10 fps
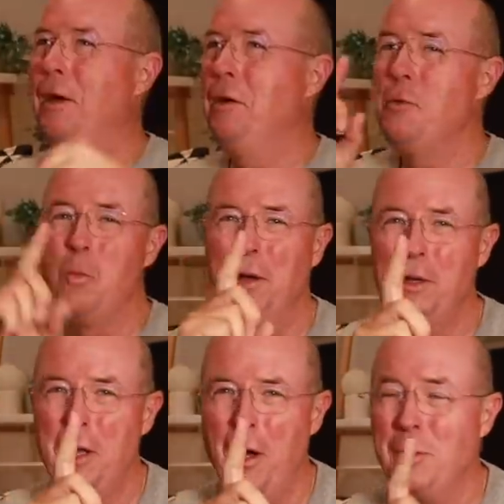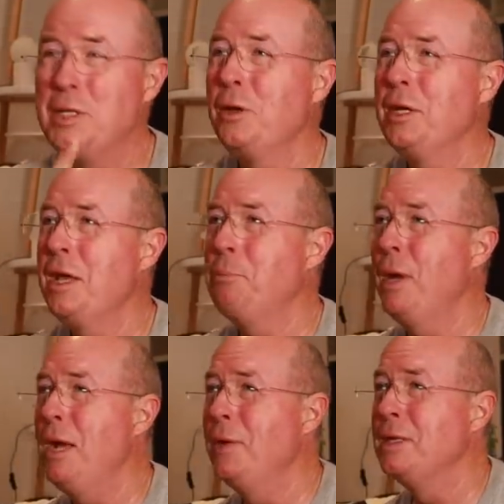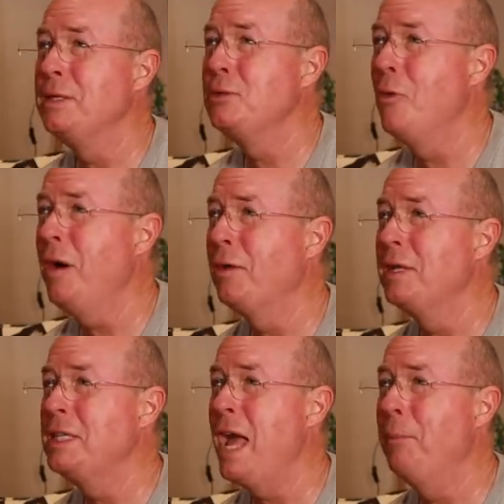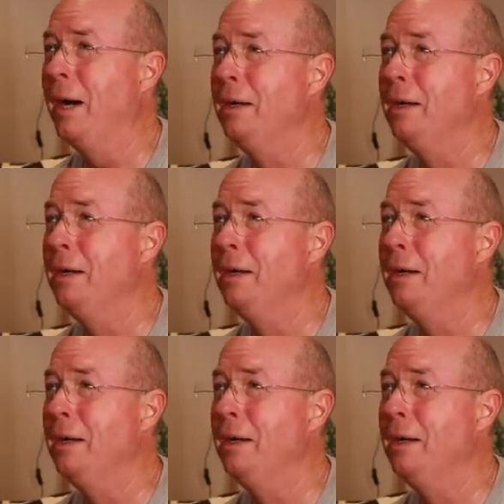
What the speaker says: Only one to go. He's gotta get Perez and he's right on his hammer.